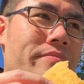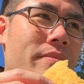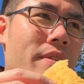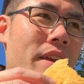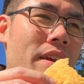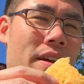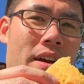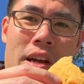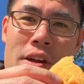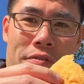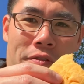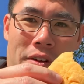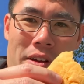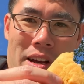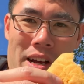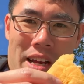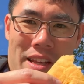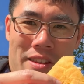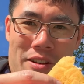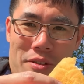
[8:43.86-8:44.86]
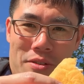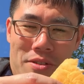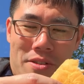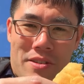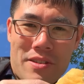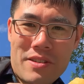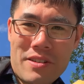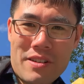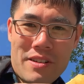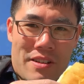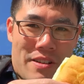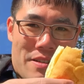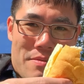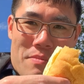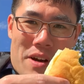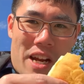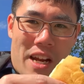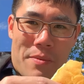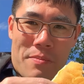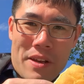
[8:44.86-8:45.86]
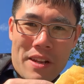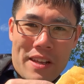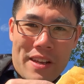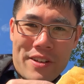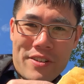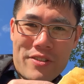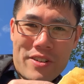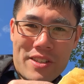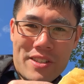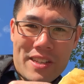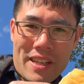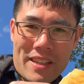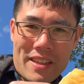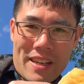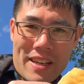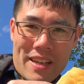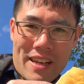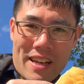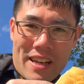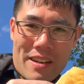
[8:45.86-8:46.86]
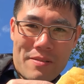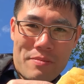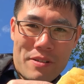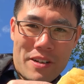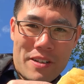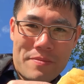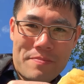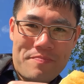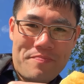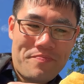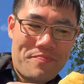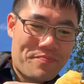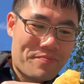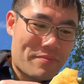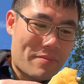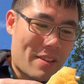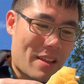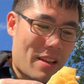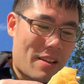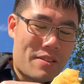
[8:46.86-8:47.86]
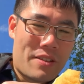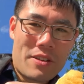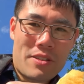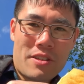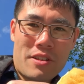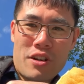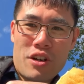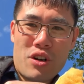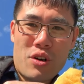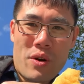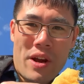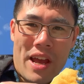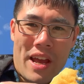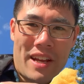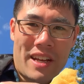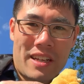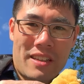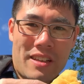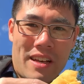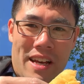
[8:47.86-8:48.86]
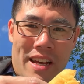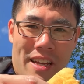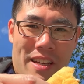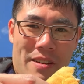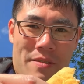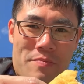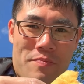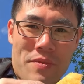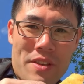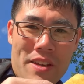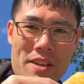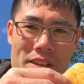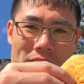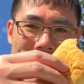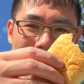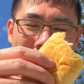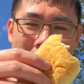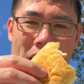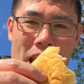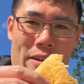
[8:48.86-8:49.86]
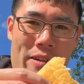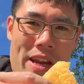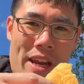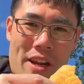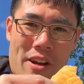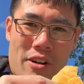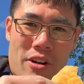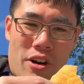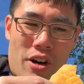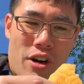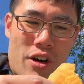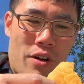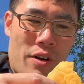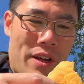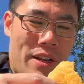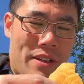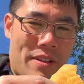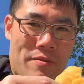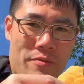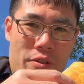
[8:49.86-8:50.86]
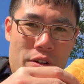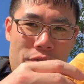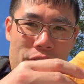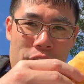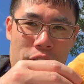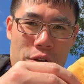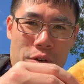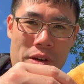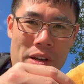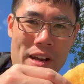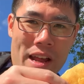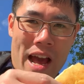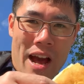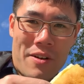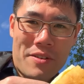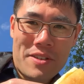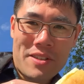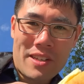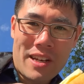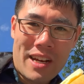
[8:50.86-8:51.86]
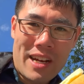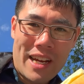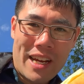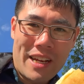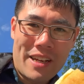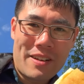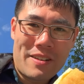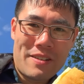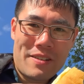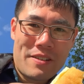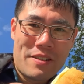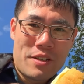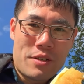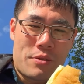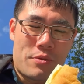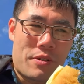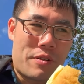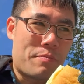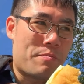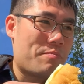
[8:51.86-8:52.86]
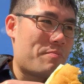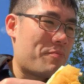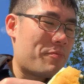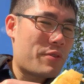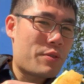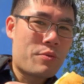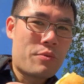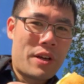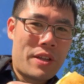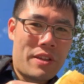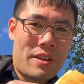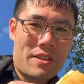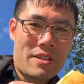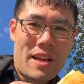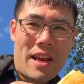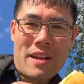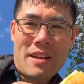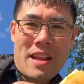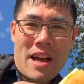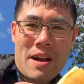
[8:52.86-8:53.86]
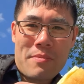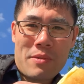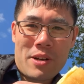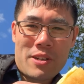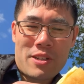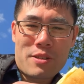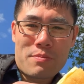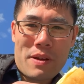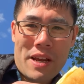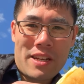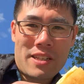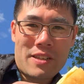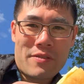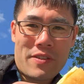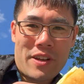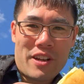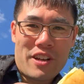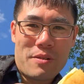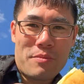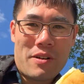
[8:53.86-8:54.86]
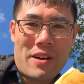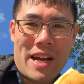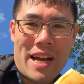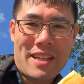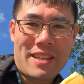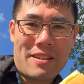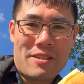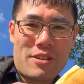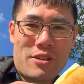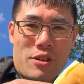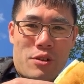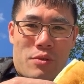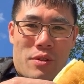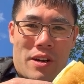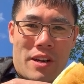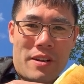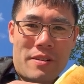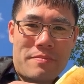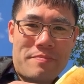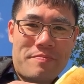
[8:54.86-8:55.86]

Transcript: yeah, I forgot. Those might have been interesting to get, but there's no way I could like carry it all and review it outside when there's like not much space available. I had to do what